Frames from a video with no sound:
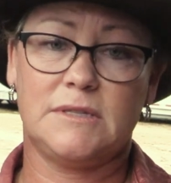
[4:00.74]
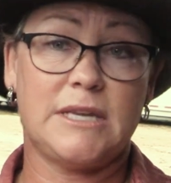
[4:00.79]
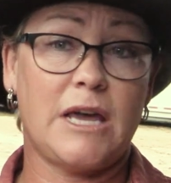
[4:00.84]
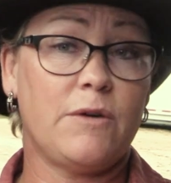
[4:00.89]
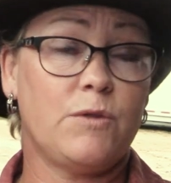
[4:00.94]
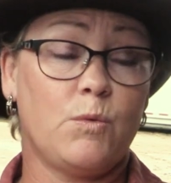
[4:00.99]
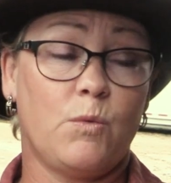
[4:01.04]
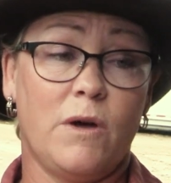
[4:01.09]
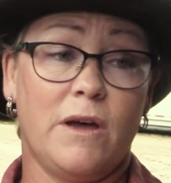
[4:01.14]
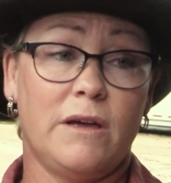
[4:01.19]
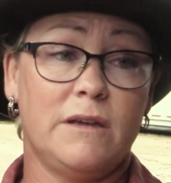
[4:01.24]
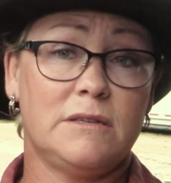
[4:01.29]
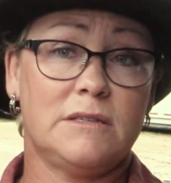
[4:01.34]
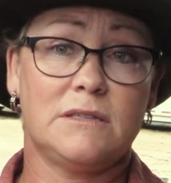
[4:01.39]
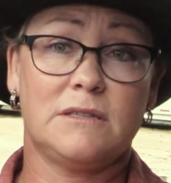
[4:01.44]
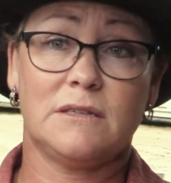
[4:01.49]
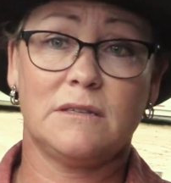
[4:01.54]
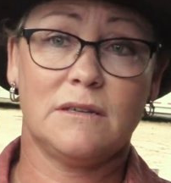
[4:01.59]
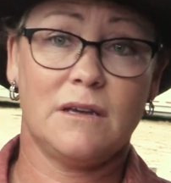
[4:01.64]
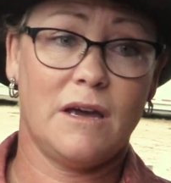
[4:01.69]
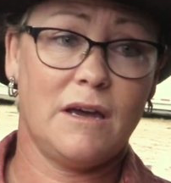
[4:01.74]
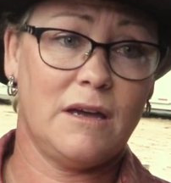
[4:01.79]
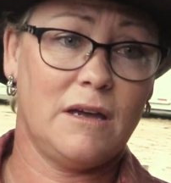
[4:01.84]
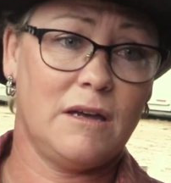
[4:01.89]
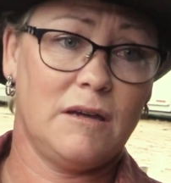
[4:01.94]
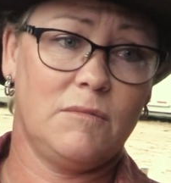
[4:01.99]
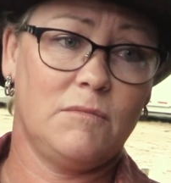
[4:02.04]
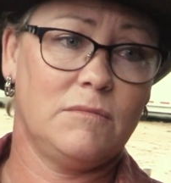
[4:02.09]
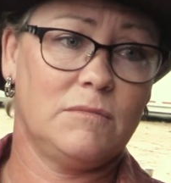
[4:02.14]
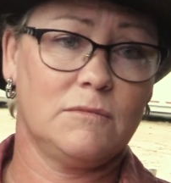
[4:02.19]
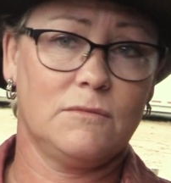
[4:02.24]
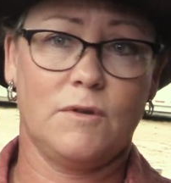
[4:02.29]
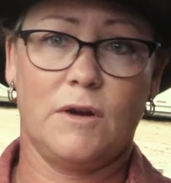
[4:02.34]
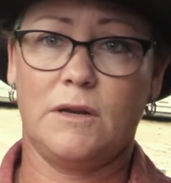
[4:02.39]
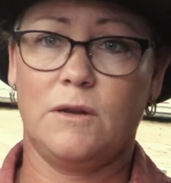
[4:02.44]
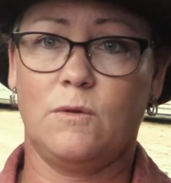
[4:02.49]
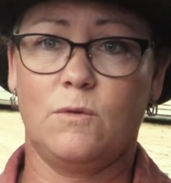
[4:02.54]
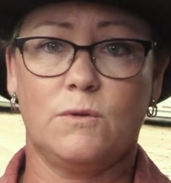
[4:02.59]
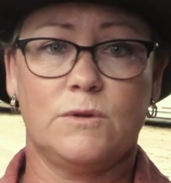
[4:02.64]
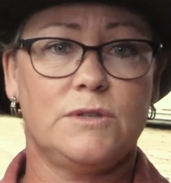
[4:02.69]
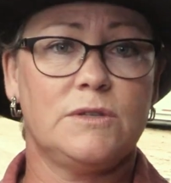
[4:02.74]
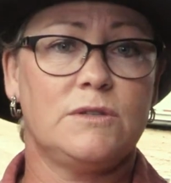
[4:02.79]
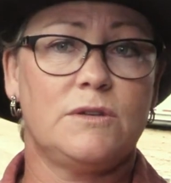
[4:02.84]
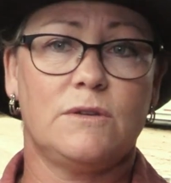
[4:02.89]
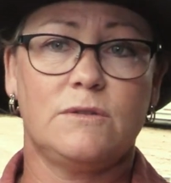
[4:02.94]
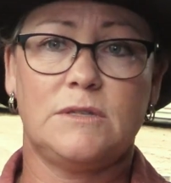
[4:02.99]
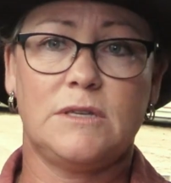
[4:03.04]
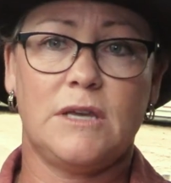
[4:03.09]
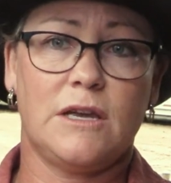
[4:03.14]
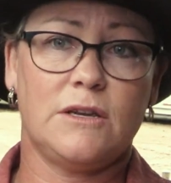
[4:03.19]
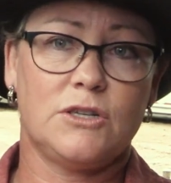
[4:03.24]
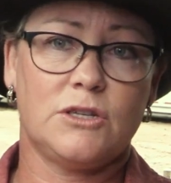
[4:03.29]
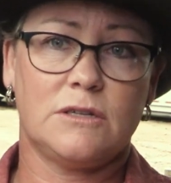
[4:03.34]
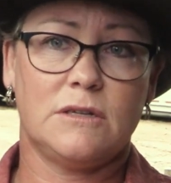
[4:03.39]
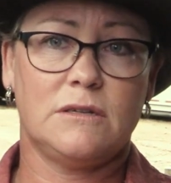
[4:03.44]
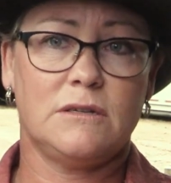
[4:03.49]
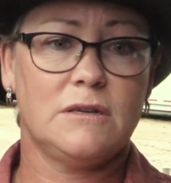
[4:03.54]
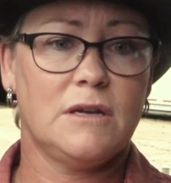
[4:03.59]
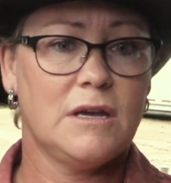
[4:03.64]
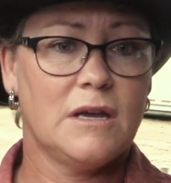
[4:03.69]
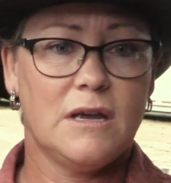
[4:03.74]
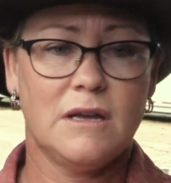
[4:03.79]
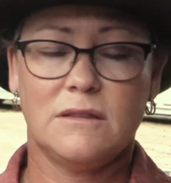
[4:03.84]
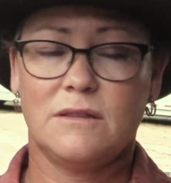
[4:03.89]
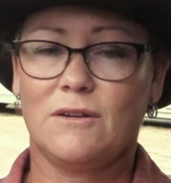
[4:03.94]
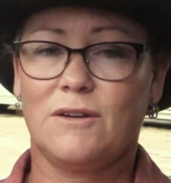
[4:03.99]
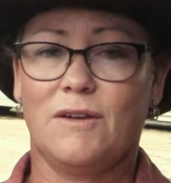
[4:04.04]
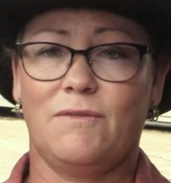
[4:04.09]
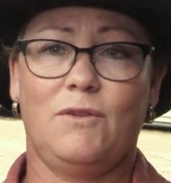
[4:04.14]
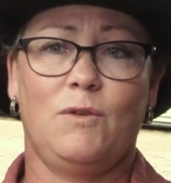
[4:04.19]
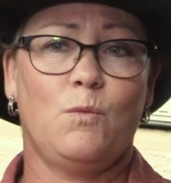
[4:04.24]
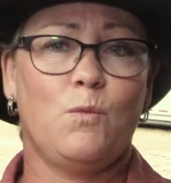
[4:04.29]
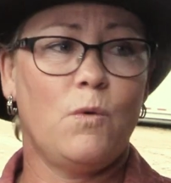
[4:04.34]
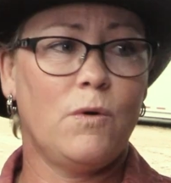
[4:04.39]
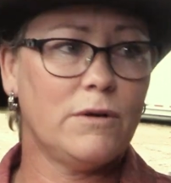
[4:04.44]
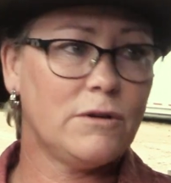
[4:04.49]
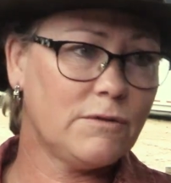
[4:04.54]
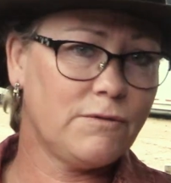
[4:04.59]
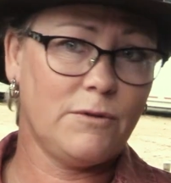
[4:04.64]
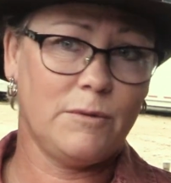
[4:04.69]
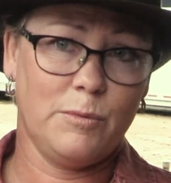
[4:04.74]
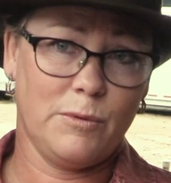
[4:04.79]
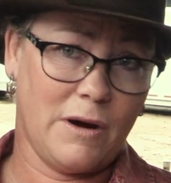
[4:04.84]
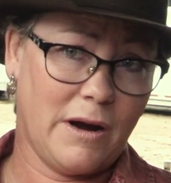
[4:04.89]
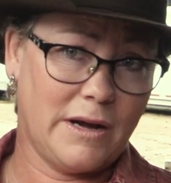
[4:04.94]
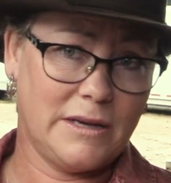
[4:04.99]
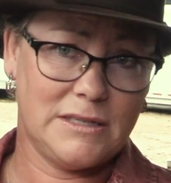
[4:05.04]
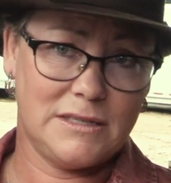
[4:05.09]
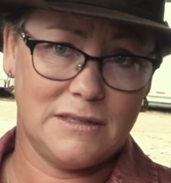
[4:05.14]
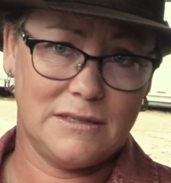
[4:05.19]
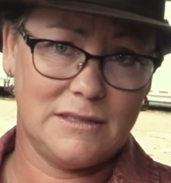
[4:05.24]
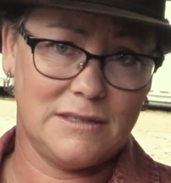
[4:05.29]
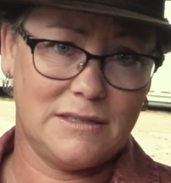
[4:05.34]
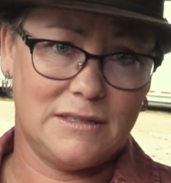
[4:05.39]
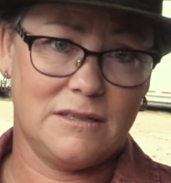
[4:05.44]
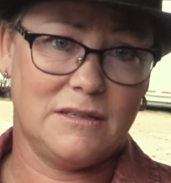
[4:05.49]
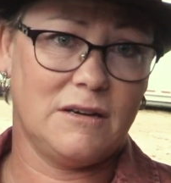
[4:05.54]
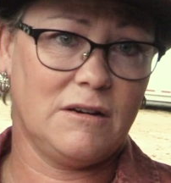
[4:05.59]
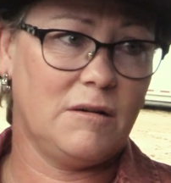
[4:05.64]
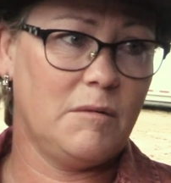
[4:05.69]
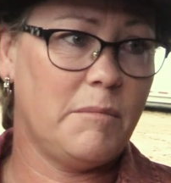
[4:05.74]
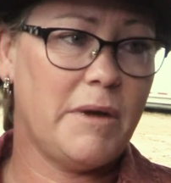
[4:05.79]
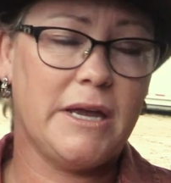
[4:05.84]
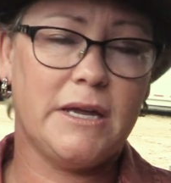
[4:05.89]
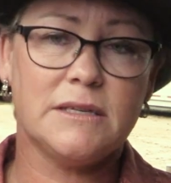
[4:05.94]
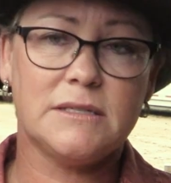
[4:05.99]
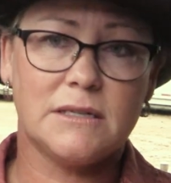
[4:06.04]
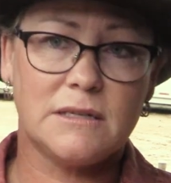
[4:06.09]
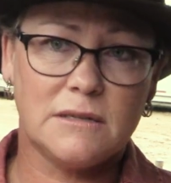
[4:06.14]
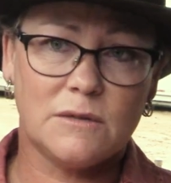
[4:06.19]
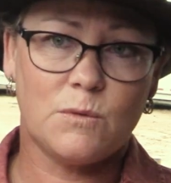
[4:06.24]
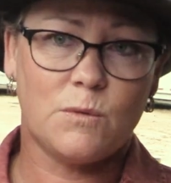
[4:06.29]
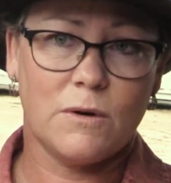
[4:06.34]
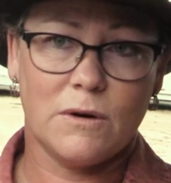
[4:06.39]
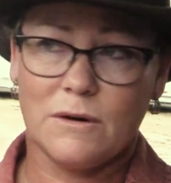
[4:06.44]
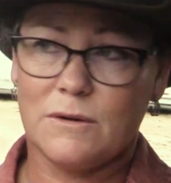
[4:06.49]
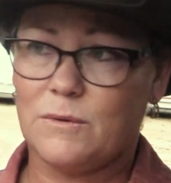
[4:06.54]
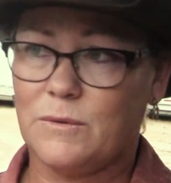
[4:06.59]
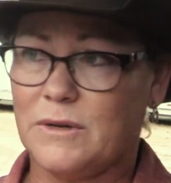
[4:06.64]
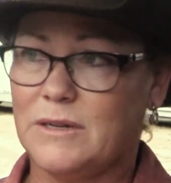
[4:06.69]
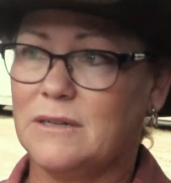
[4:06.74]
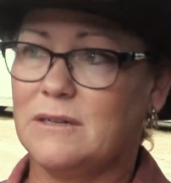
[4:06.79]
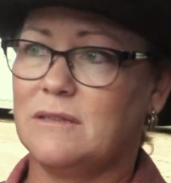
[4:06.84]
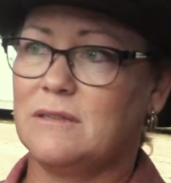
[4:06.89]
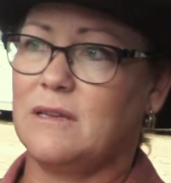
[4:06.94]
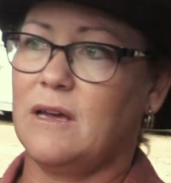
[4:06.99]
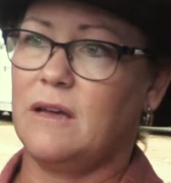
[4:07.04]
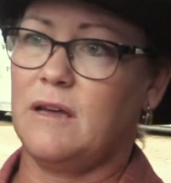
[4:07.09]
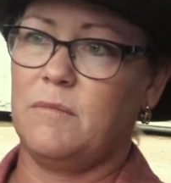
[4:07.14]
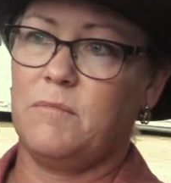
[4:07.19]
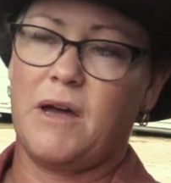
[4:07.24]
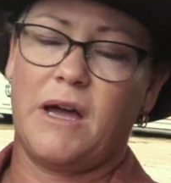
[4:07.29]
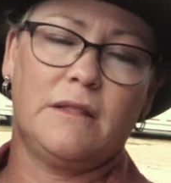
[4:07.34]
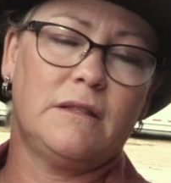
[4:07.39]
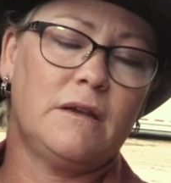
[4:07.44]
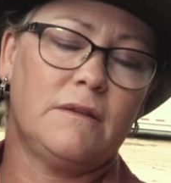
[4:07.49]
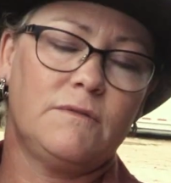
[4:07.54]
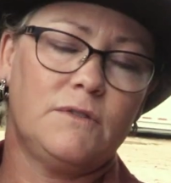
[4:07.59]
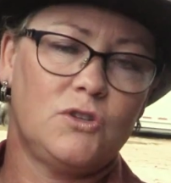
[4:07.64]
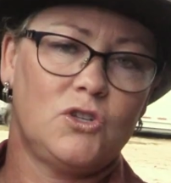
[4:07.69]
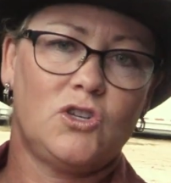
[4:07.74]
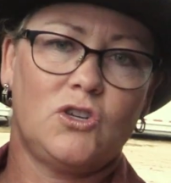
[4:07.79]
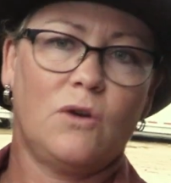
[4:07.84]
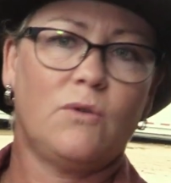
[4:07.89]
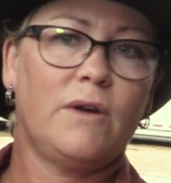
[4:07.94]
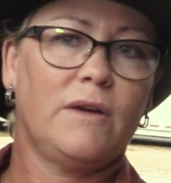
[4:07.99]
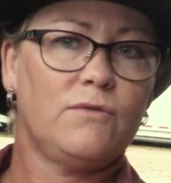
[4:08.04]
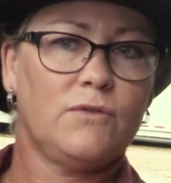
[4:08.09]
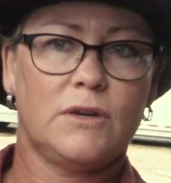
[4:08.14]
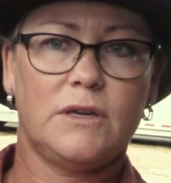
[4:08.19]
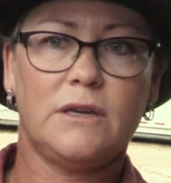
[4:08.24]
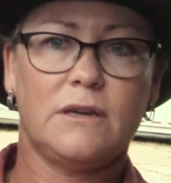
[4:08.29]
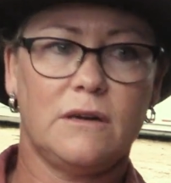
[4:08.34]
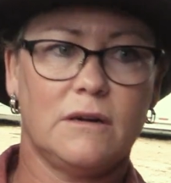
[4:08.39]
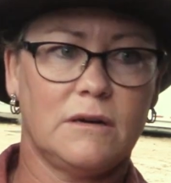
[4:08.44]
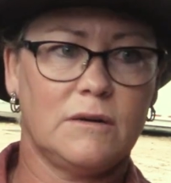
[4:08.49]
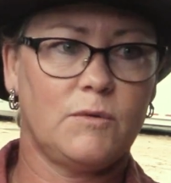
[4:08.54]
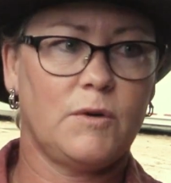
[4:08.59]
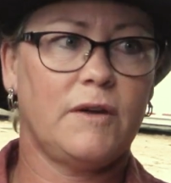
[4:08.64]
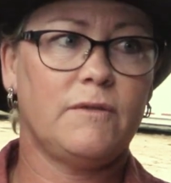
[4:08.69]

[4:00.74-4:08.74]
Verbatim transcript: Southwest um, Reining Horse Association. They're giving wonderful prizes. They're amazing to work with. Um, I love the show every year.